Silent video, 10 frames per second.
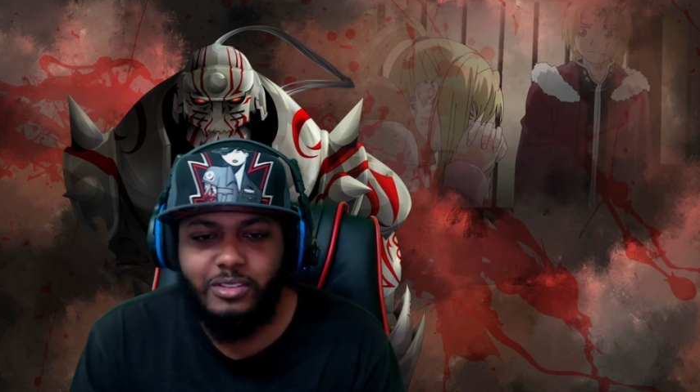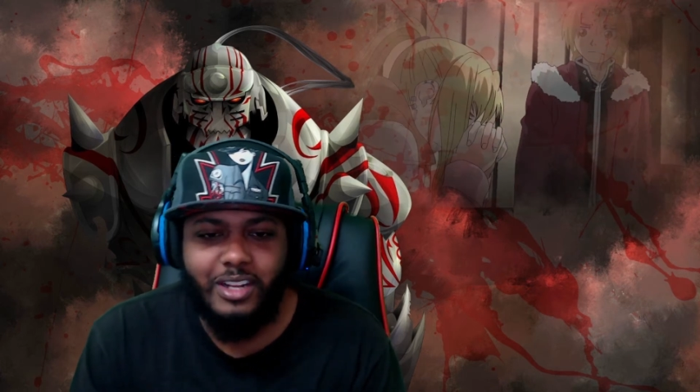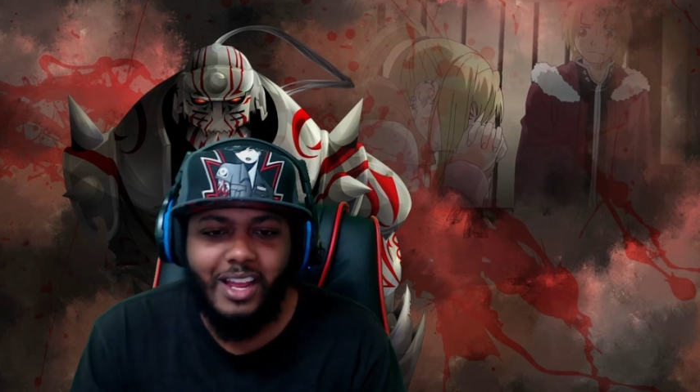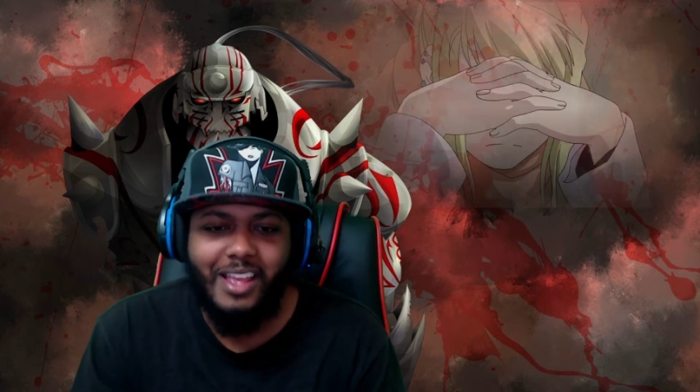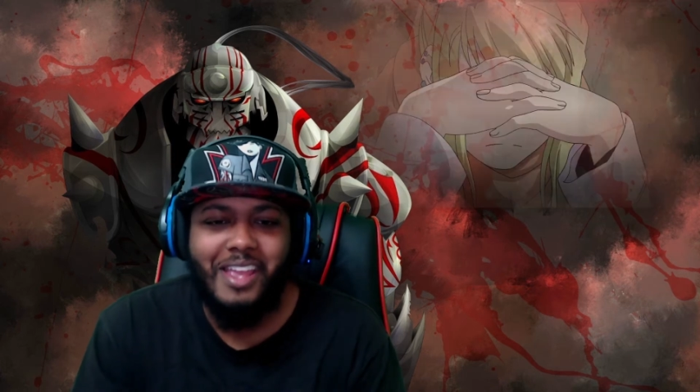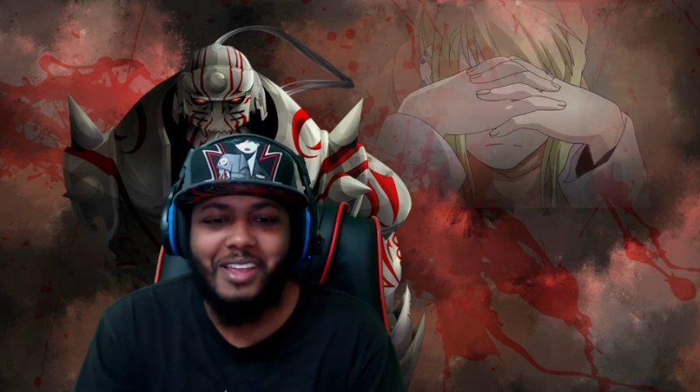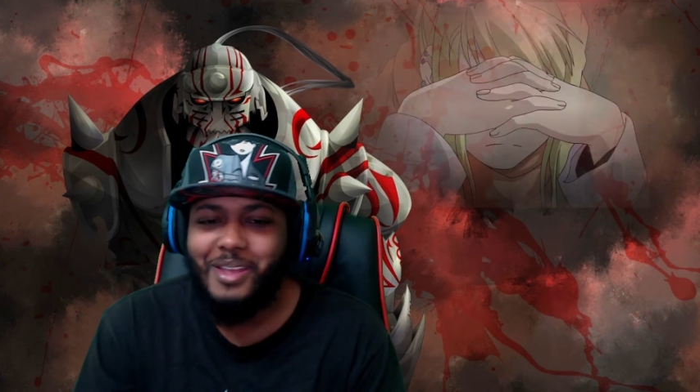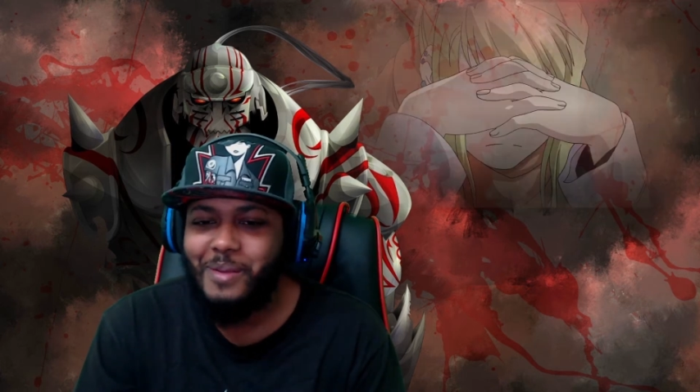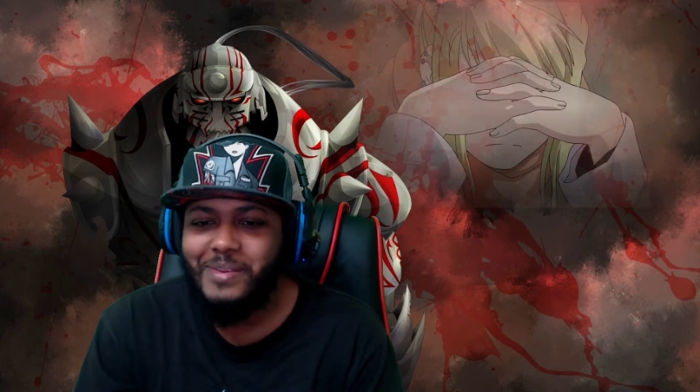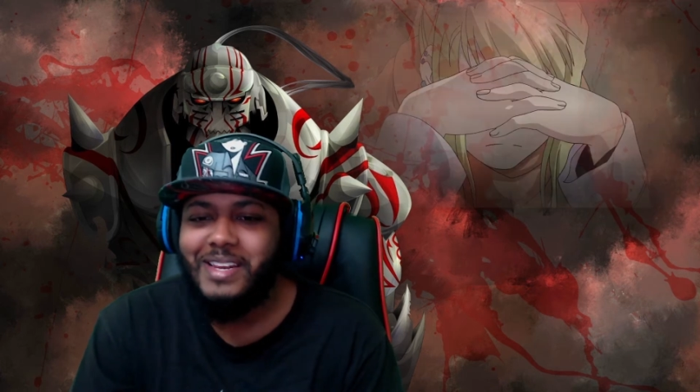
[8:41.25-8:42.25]
Like,
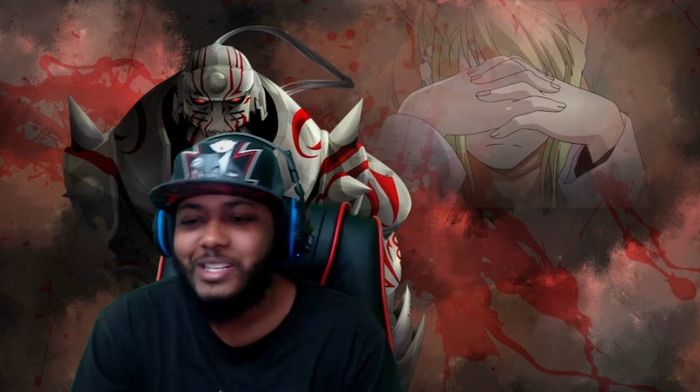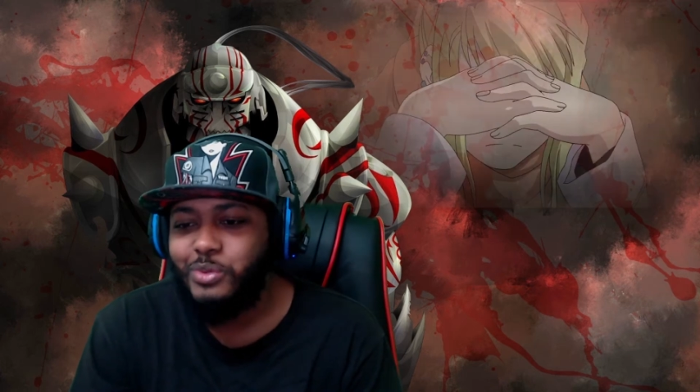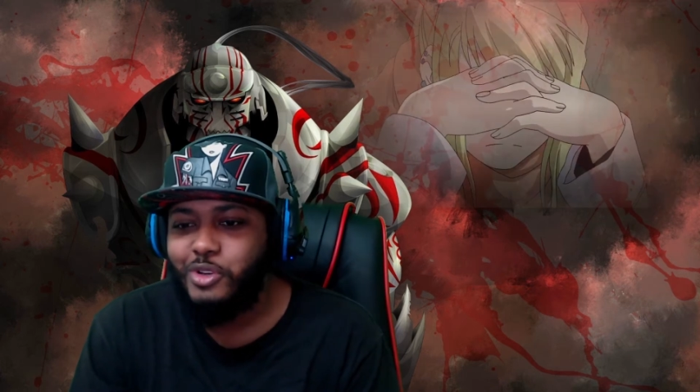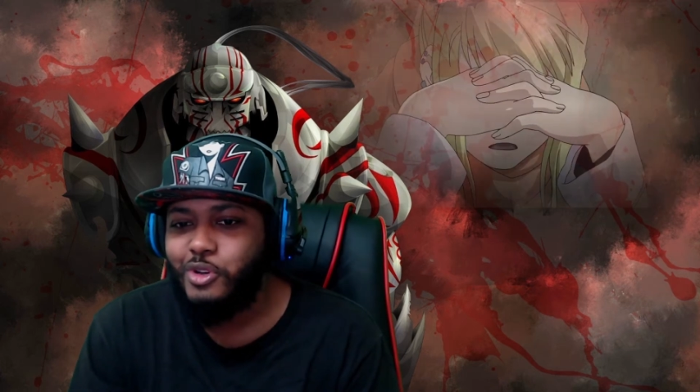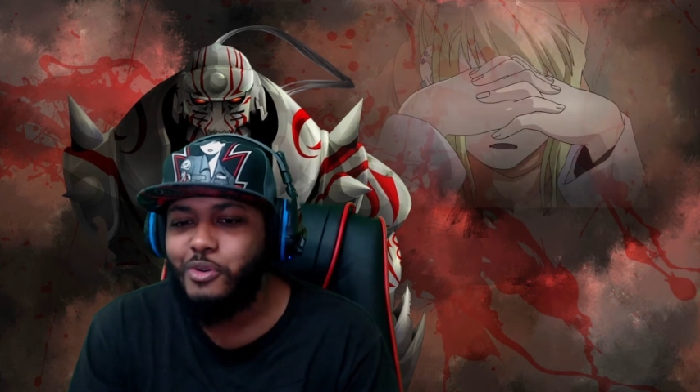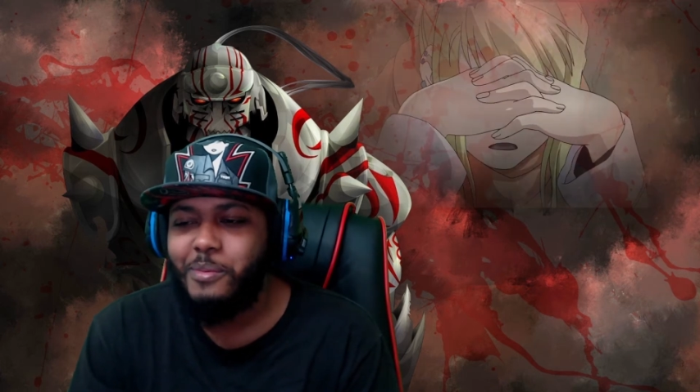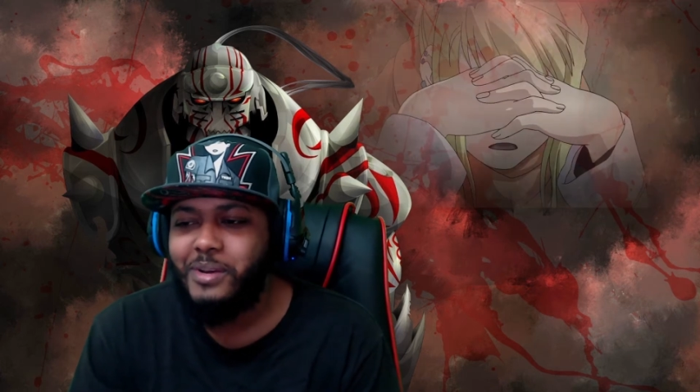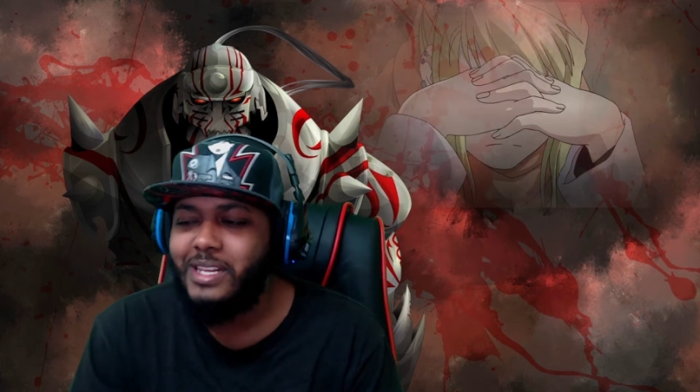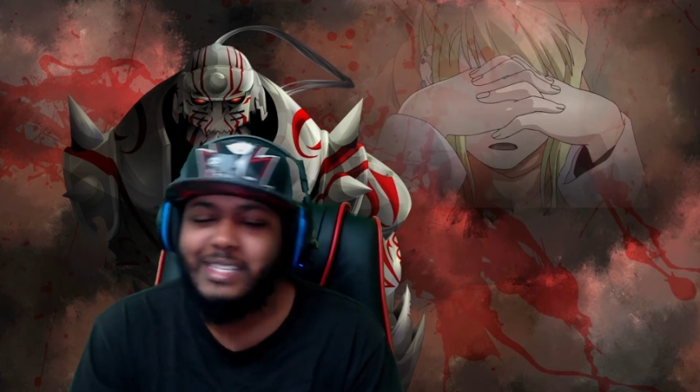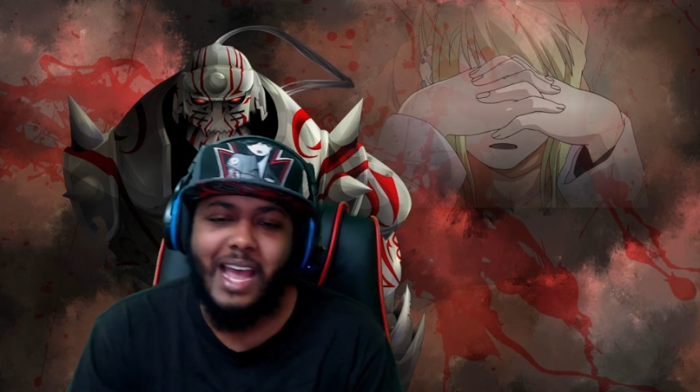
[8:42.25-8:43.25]
I mean, that's what they're doing, but
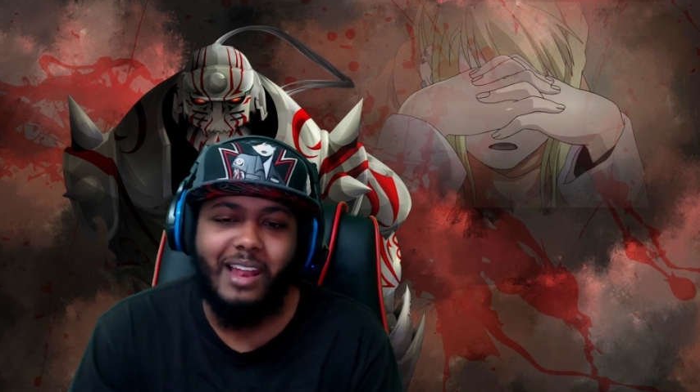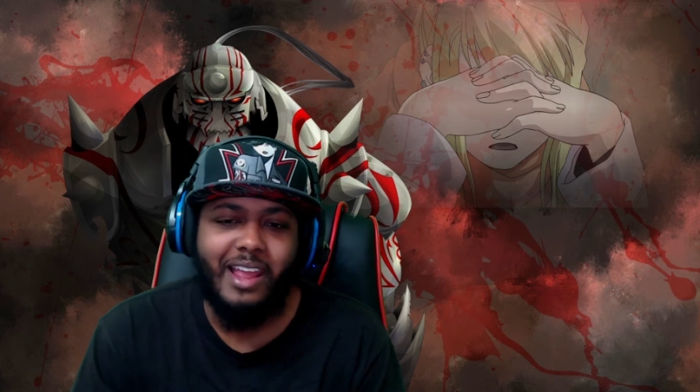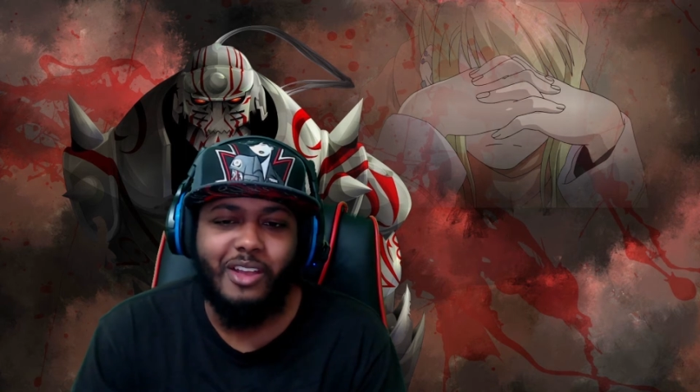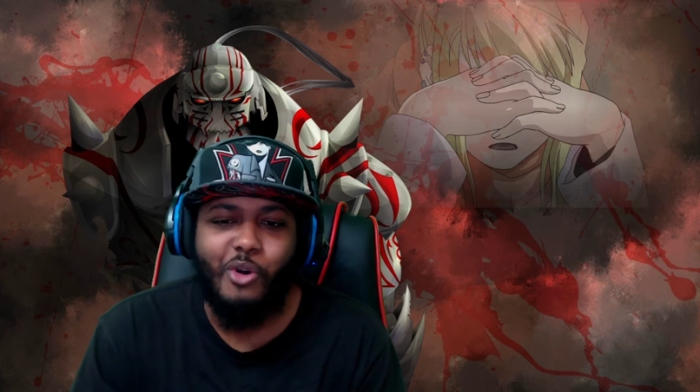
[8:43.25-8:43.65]
it's not, like,